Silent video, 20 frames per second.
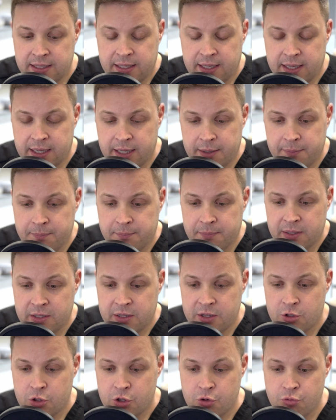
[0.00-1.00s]
um,
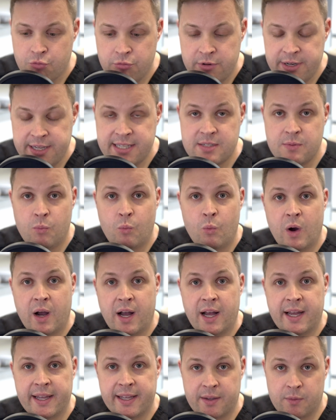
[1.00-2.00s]
the, the reason
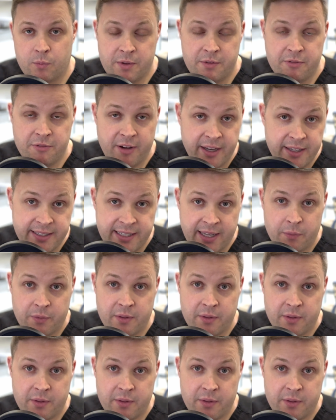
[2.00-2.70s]
why we find out